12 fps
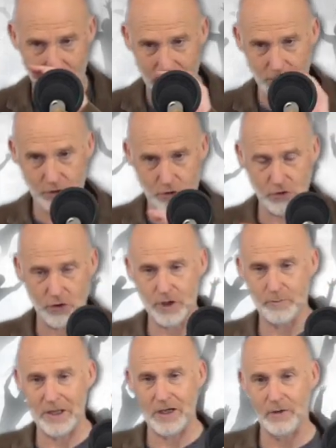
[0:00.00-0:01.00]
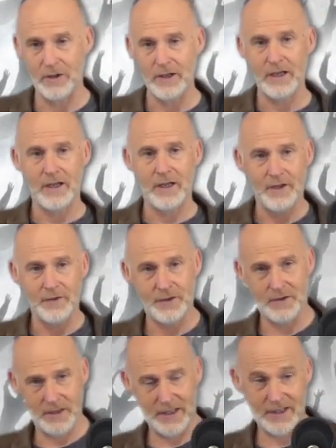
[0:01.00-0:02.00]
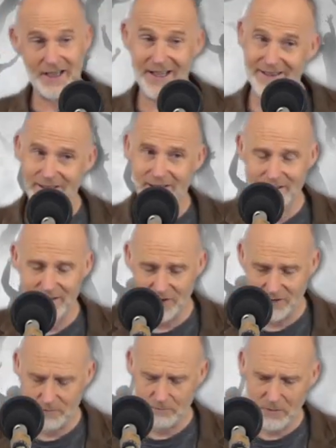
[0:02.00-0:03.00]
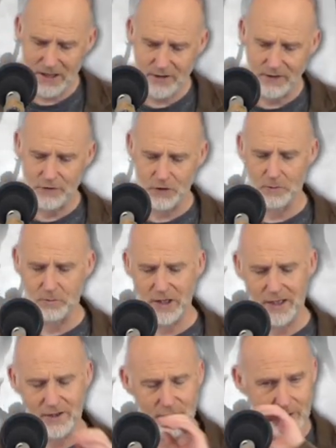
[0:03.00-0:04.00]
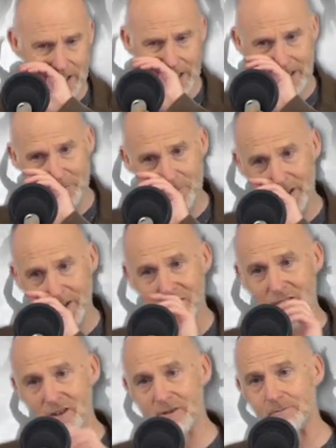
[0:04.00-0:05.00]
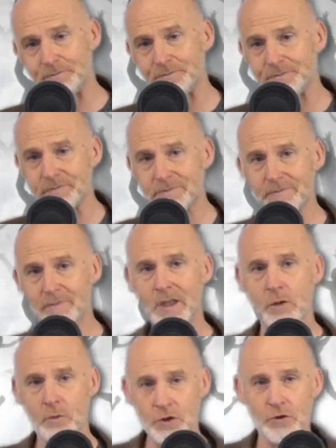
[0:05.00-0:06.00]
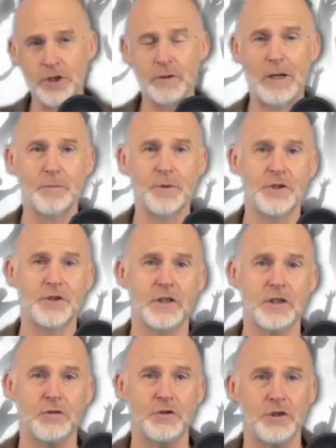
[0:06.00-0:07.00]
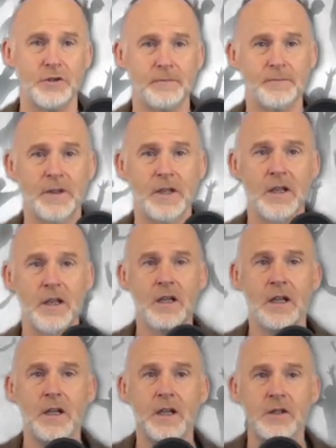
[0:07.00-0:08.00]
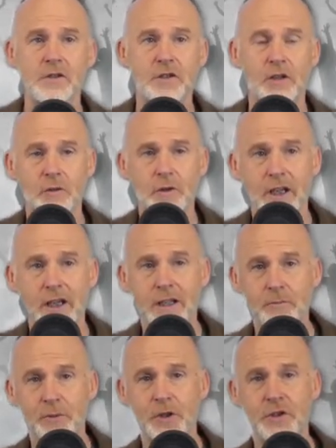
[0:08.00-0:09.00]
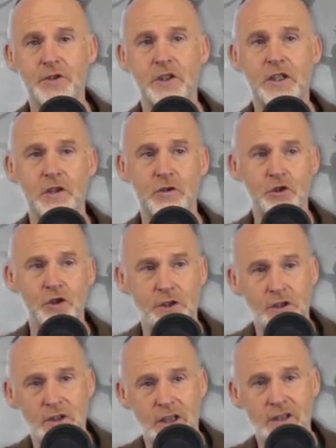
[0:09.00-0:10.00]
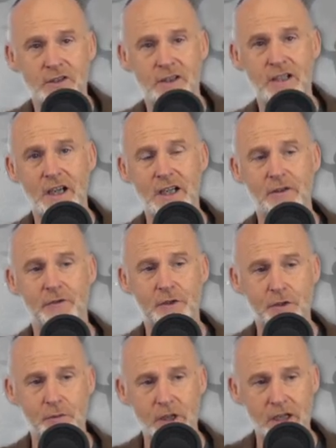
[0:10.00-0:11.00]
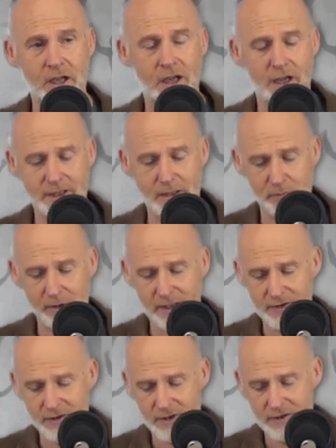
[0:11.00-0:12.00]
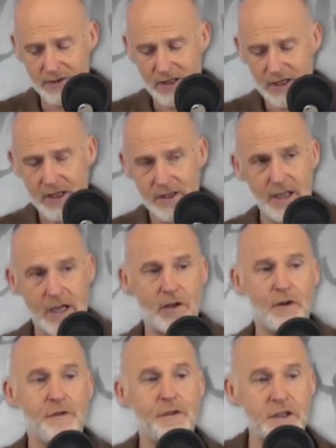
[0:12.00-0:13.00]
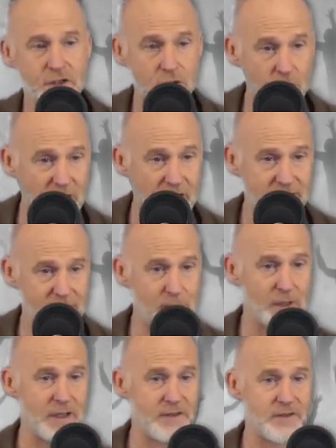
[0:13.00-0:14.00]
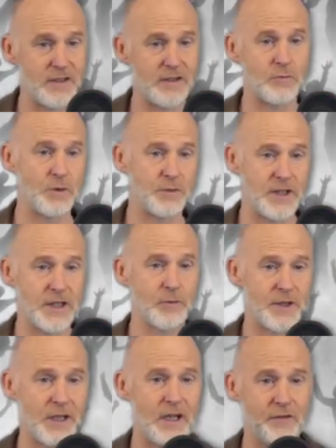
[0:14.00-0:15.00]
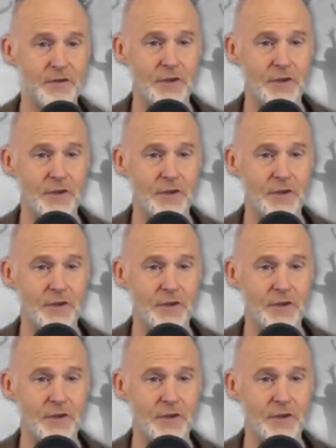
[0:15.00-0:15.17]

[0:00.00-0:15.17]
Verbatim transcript: we're going to talk about, again, this massive subject of hiding places. We're talking about persecution. So, in persecution, there's kind of three hiding places. There are physical hiding places. We'll deal with that